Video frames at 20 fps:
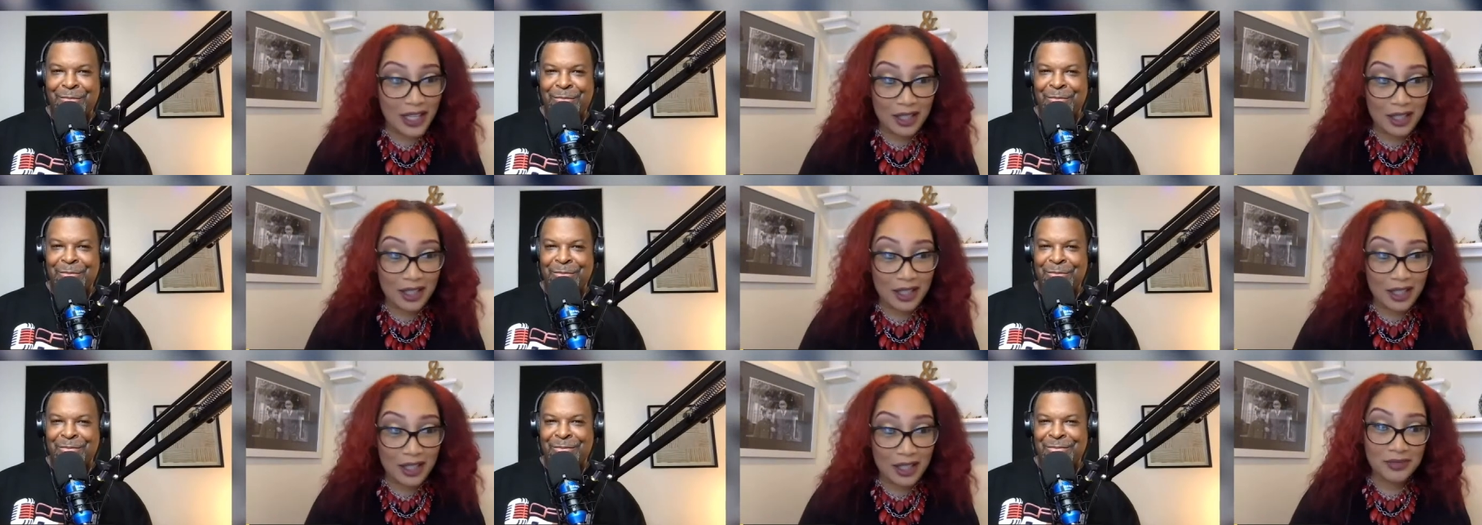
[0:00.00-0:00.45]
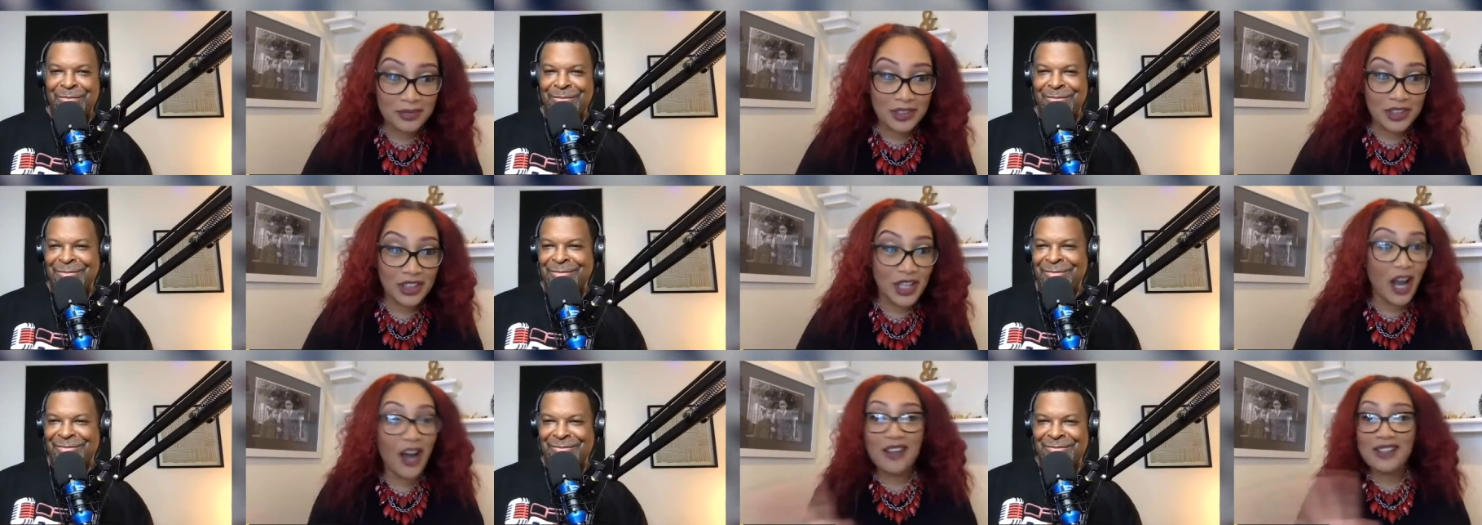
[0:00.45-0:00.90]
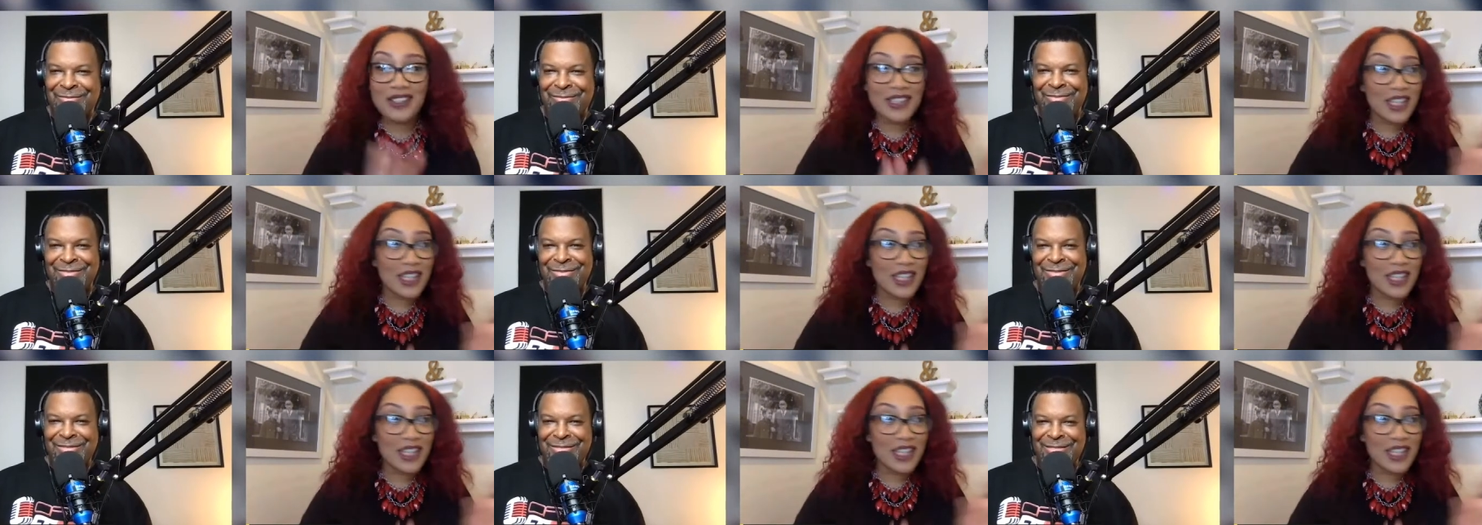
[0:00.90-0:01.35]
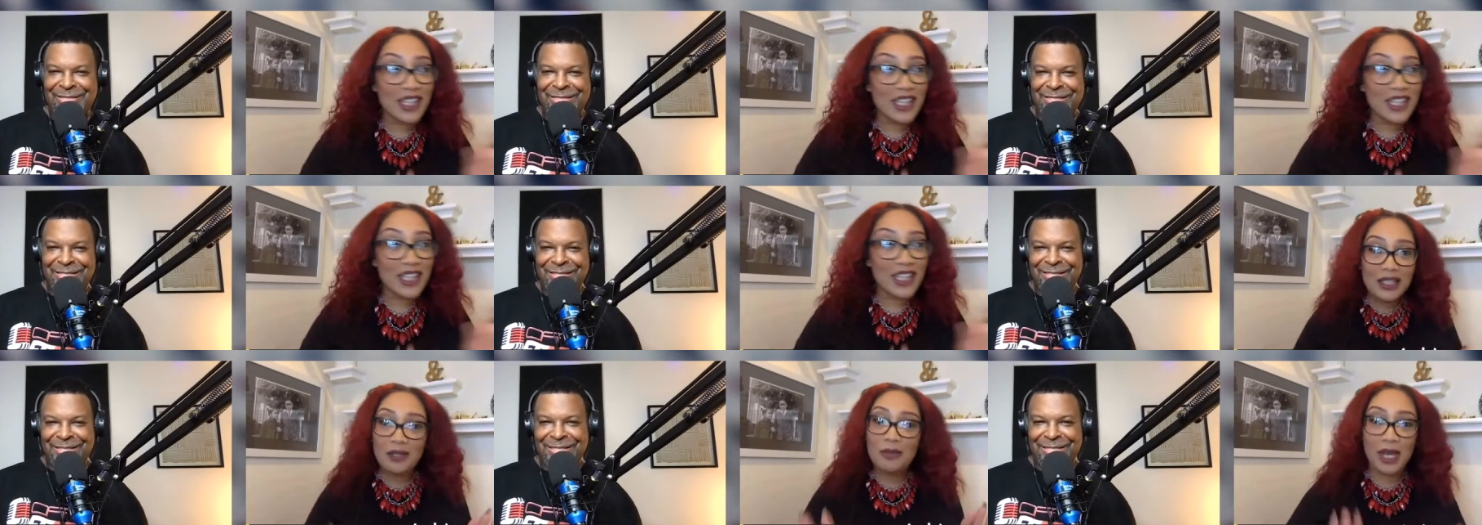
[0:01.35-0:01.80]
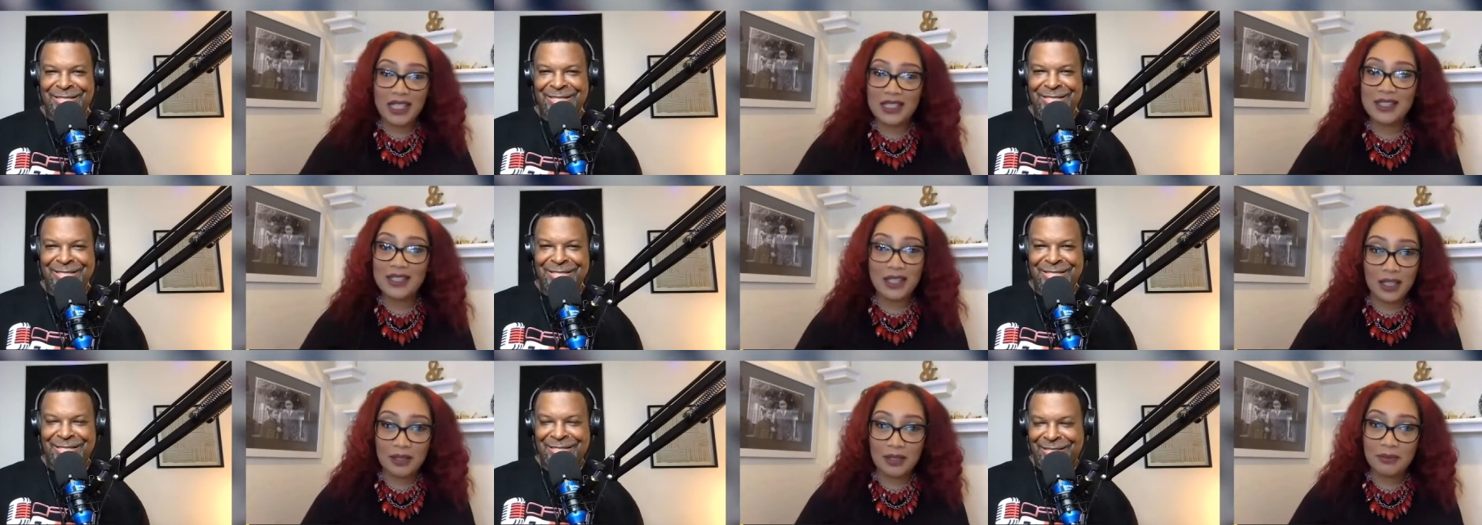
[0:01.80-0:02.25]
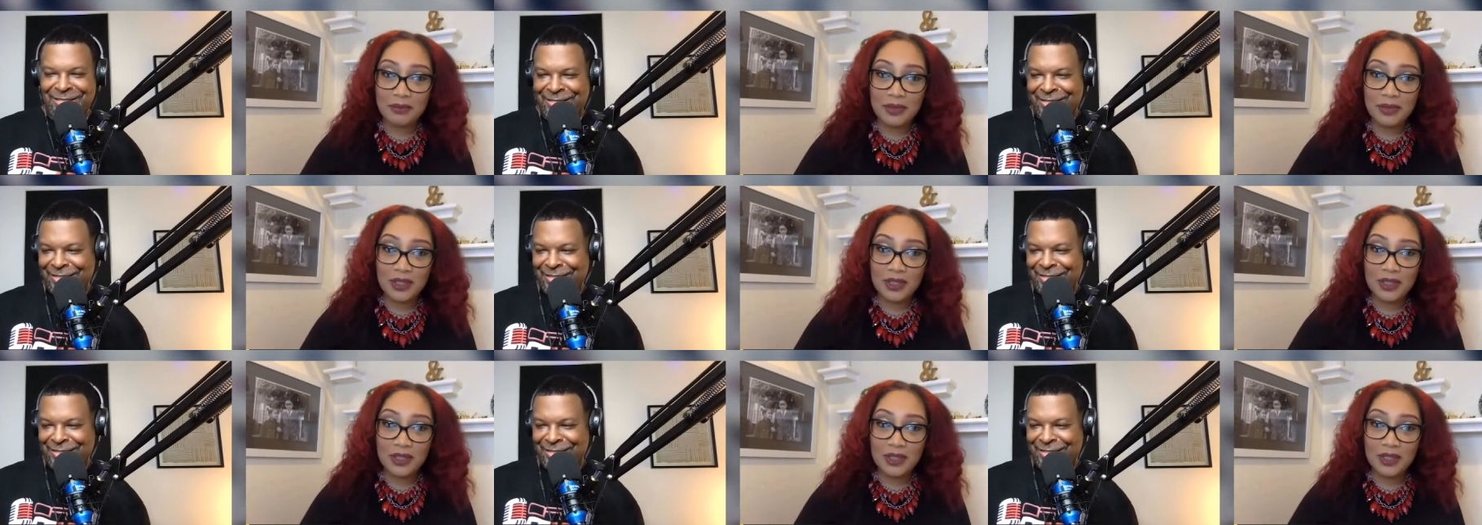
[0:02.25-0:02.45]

Speaker 1: up. Y'all stuff been messed up.